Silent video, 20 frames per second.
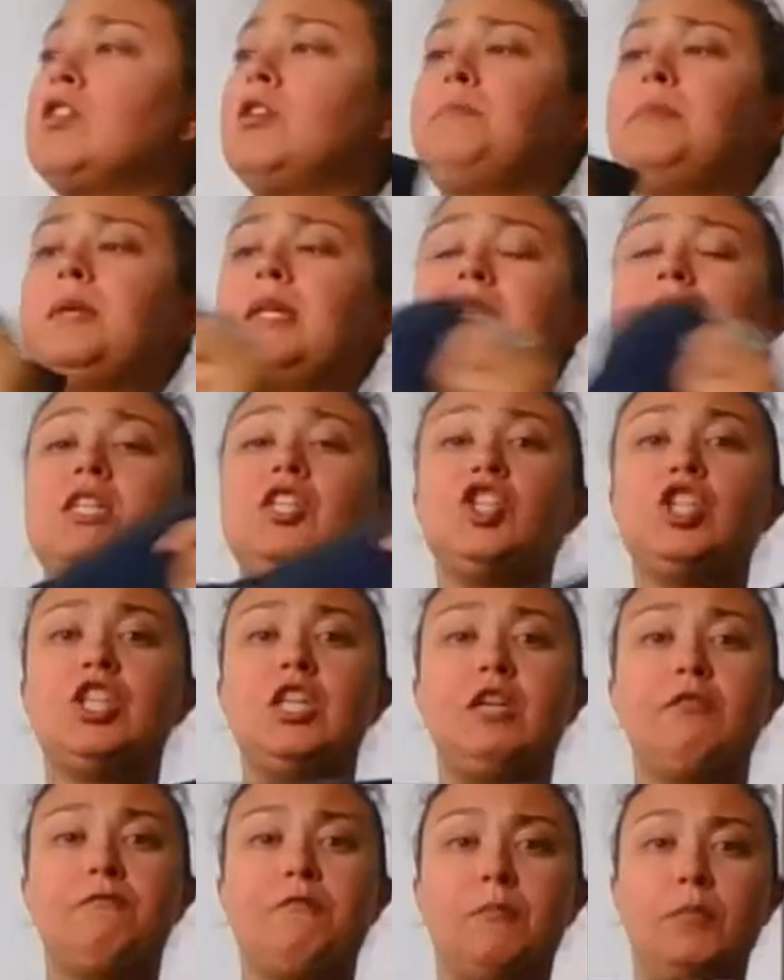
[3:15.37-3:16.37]
are
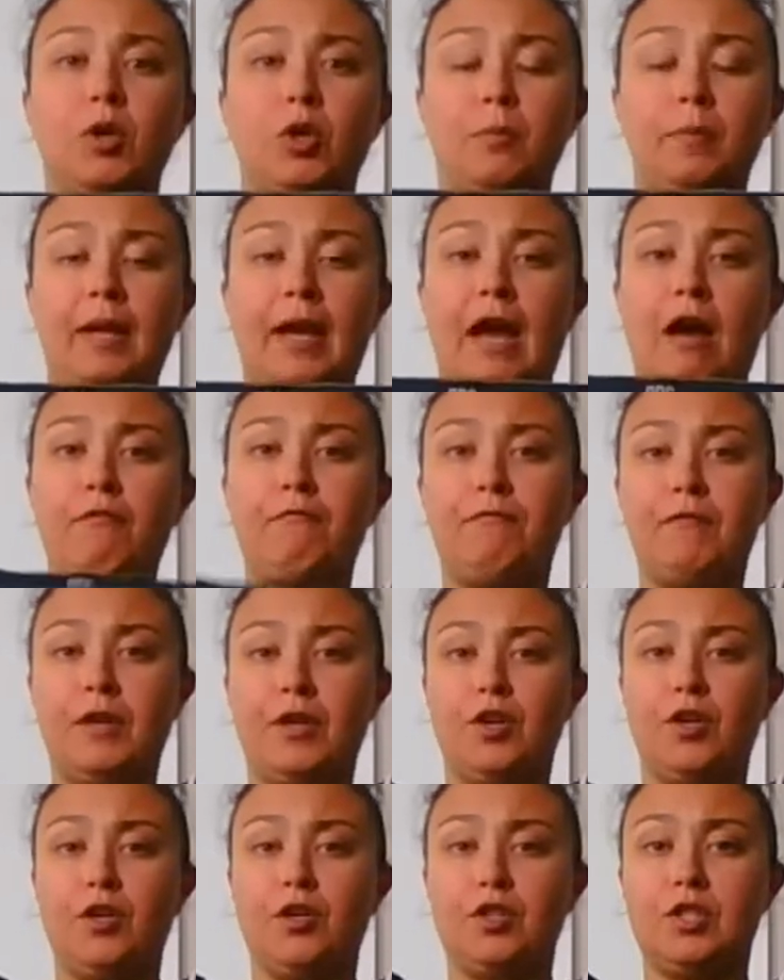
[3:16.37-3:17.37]
BDG from Urban
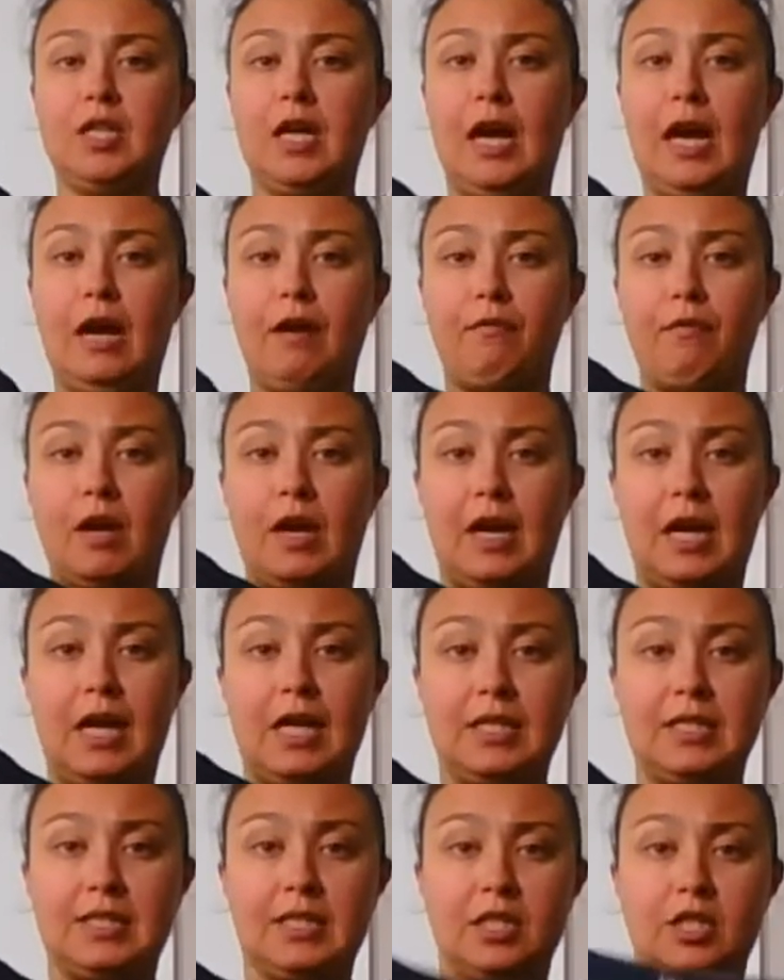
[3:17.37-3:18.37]
Outfitters, high
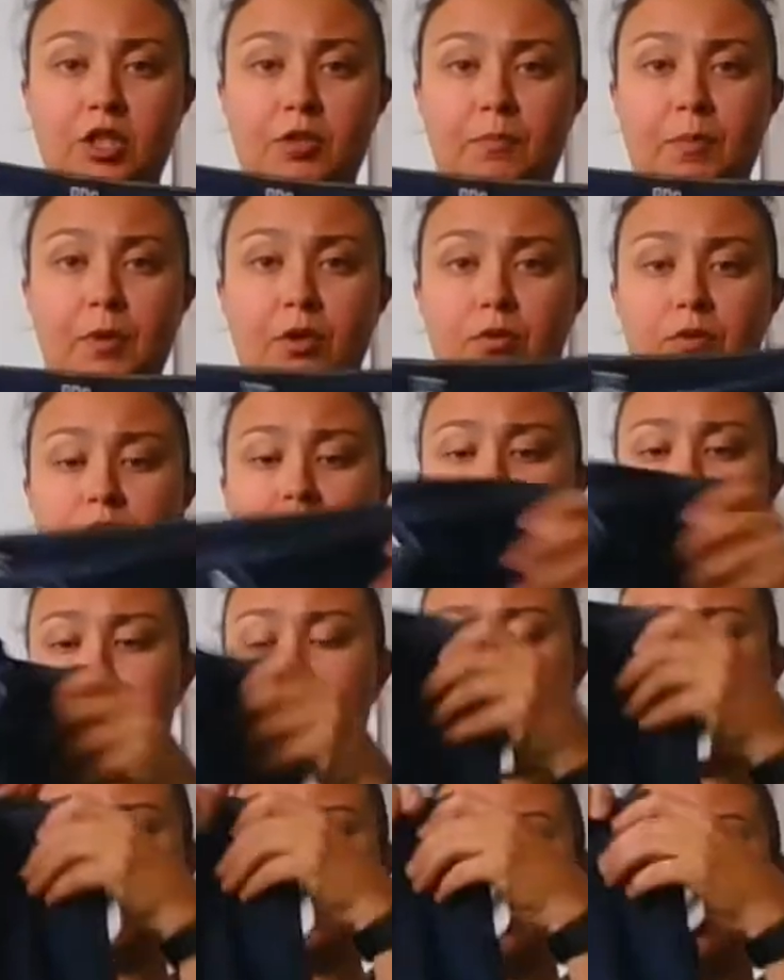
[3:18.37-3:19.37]
rise, exposed
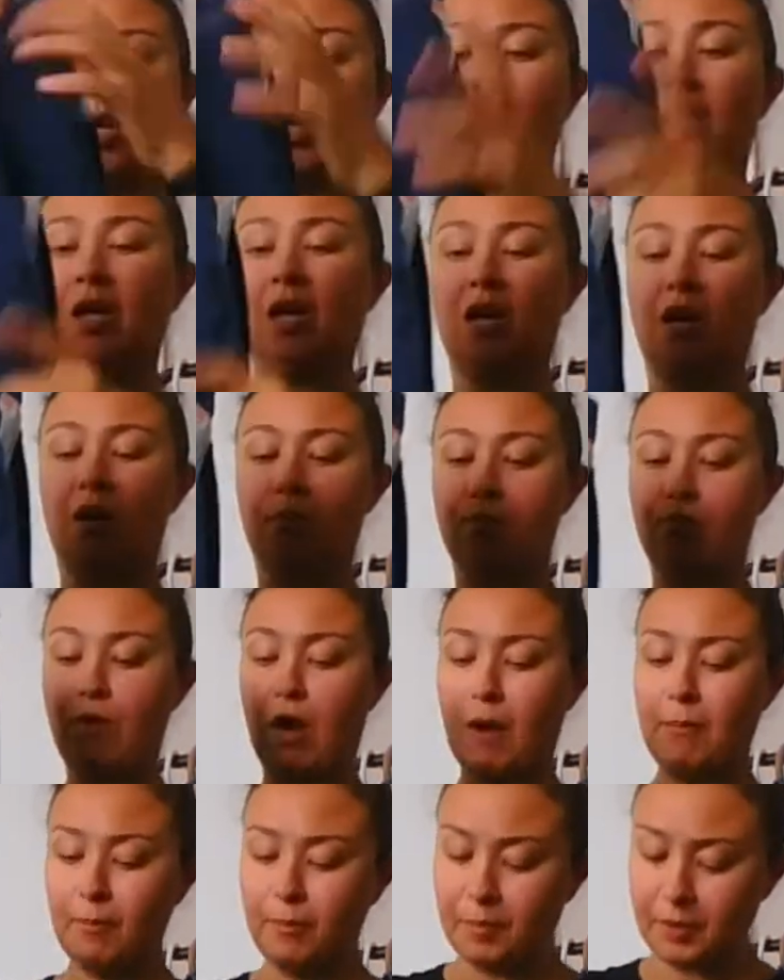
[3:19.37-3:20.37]
zipper,
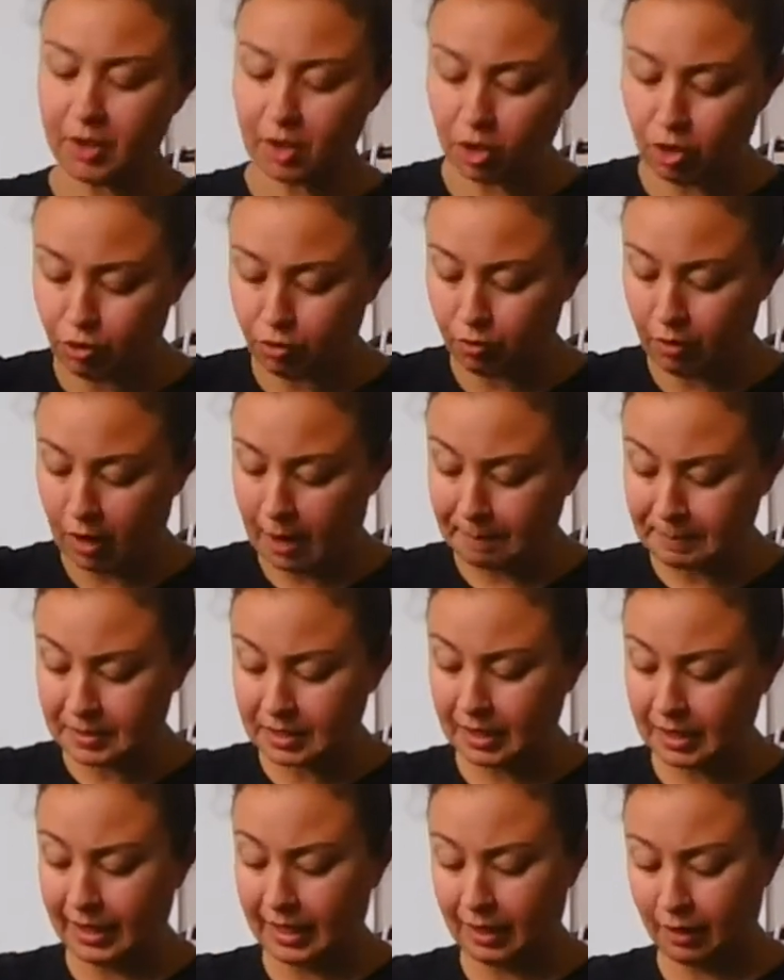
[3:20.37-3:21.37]
probably a cropped
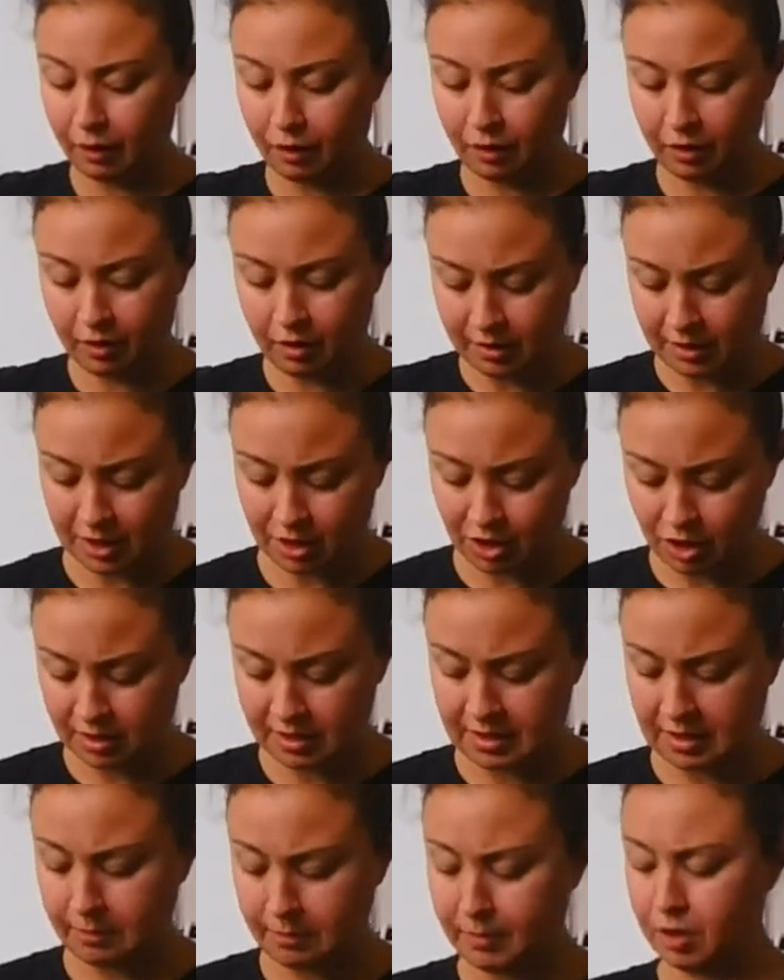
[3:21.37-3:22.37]
length. They just
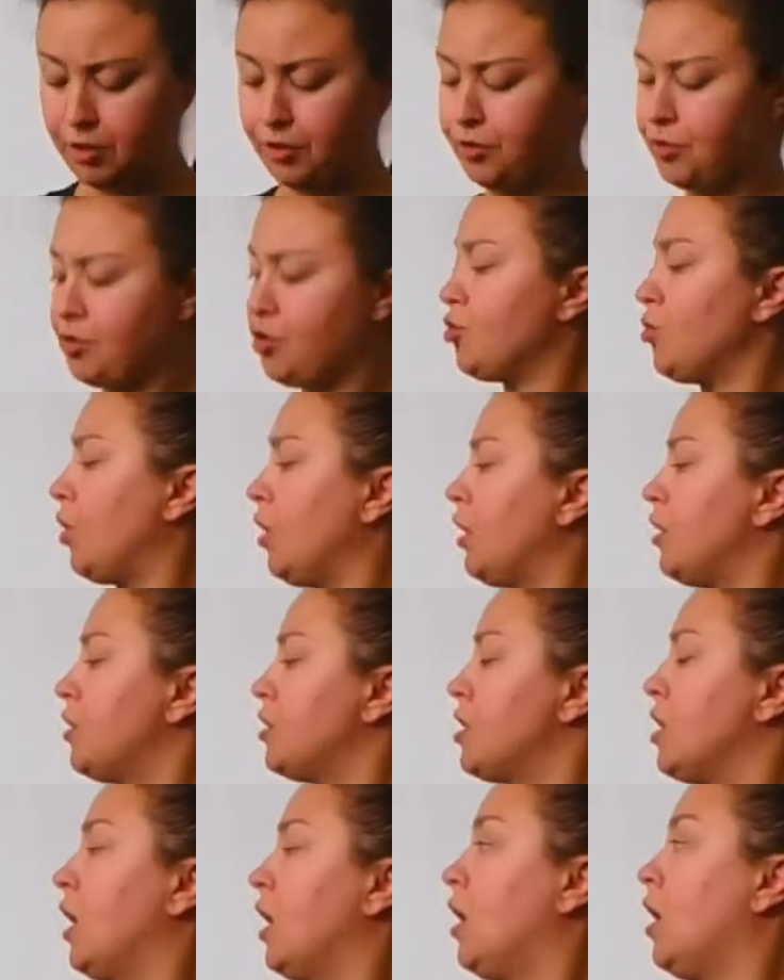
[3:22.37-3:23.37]
seem a little
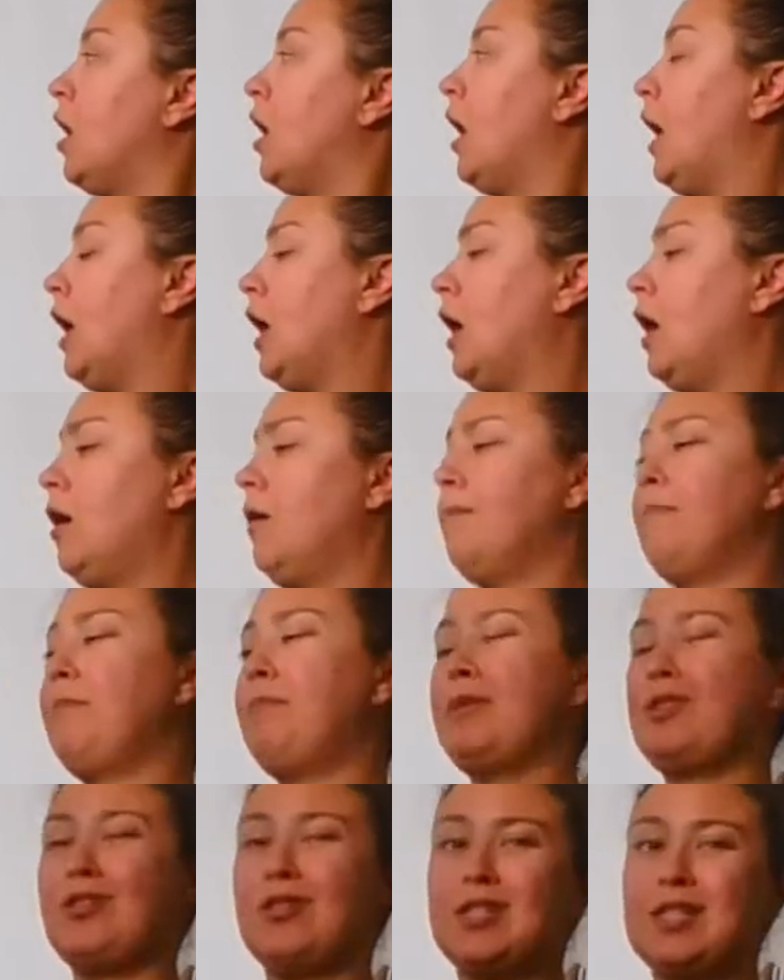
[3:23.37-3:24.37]
short, um,
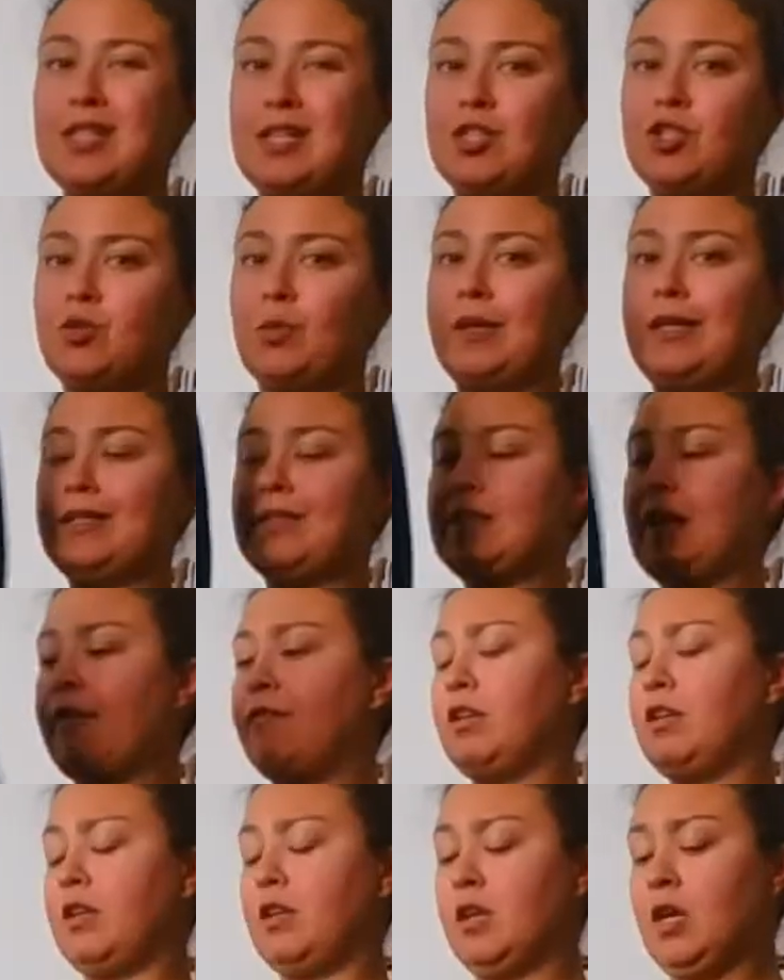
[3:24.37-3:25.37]
but they're a size
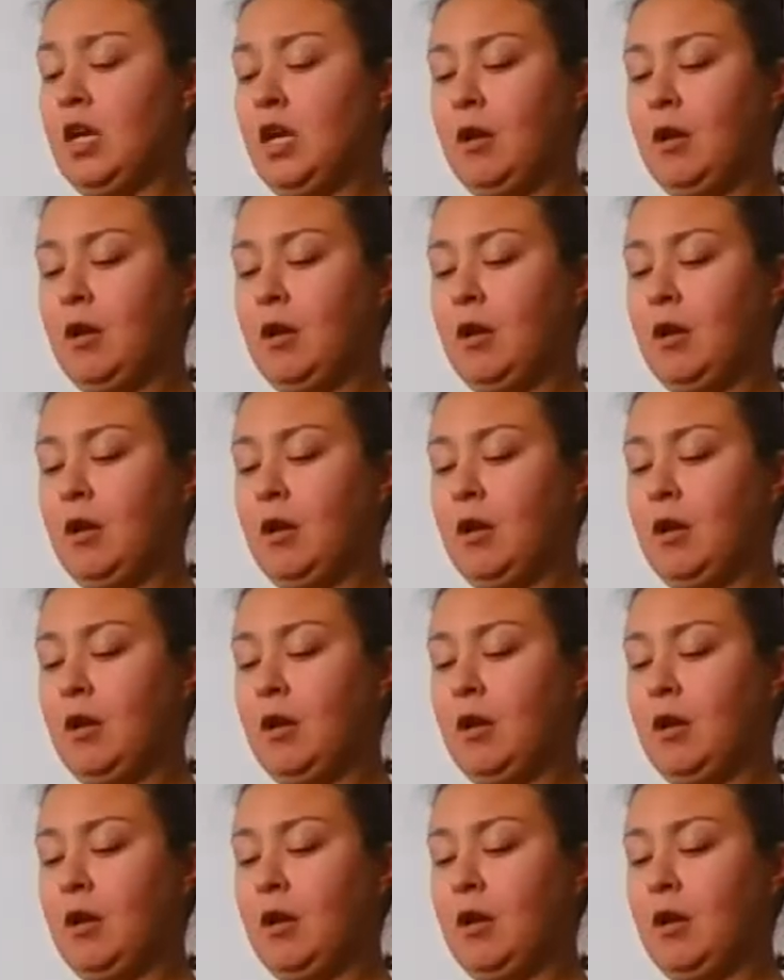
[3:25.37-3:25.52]
27.